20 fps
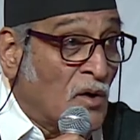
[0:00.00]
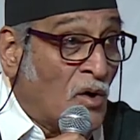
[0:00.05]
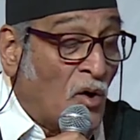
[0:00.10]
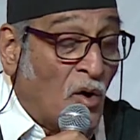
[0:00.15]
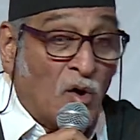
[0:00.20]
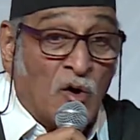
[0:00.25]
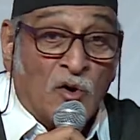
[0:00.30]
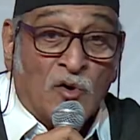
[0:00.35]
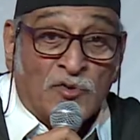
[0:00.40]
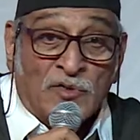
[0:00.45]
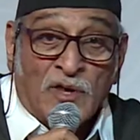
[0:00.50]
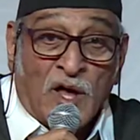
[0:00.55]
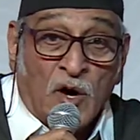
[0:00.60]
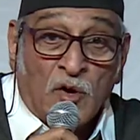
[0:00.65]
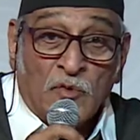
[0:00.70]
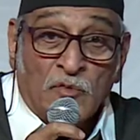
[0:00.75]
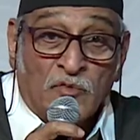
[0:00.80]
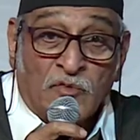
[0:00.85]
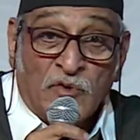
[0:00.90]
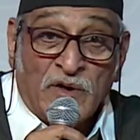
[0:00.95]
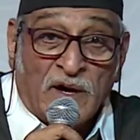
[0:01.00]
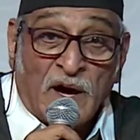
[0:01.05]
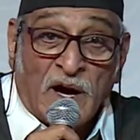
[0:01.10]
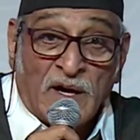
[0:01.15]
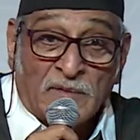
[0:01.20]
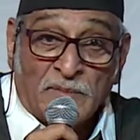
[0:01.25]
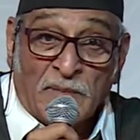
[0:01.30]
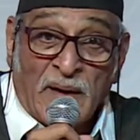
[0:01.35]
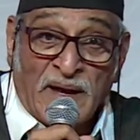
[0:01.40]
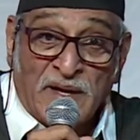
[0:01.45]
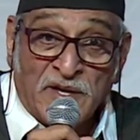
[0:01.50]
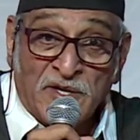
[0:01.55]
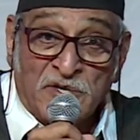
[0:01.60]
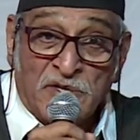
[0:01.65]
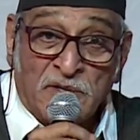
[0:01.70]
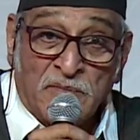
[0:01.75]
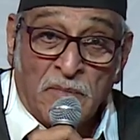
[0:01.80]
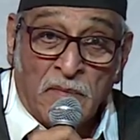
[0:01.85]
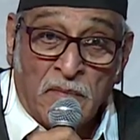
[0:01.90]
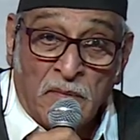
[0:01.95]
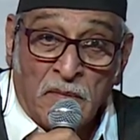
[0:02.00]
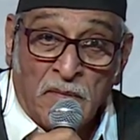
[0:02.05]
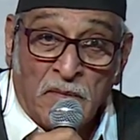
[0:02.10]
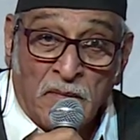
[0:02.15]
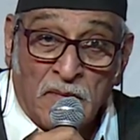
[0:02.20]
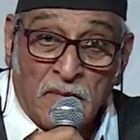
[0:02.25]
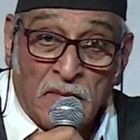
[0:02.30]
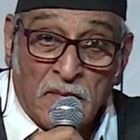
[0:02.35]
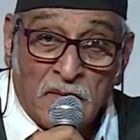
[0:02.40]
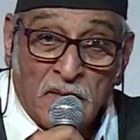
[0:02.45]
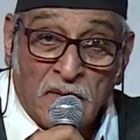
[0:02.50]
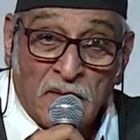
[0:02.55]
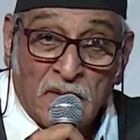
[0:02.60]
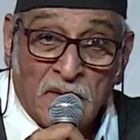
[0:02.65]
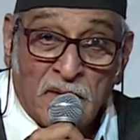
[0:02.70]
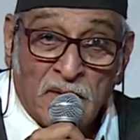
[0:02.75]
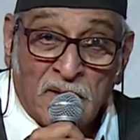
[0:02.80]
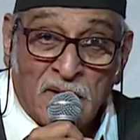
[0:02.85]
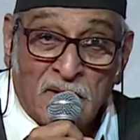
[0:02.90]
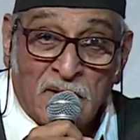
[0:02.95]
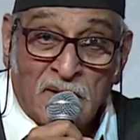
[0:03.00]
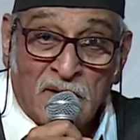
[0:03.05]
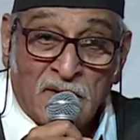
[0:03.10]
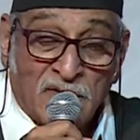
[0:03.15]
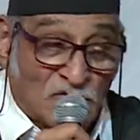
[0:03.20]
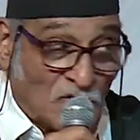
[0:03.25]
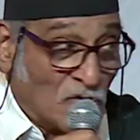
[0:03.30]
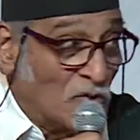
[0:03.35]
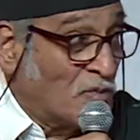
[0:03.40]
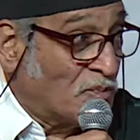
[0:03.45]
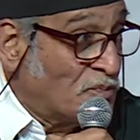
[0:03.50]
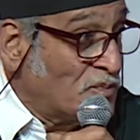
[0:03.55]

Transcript: oh, now we can't manage him. So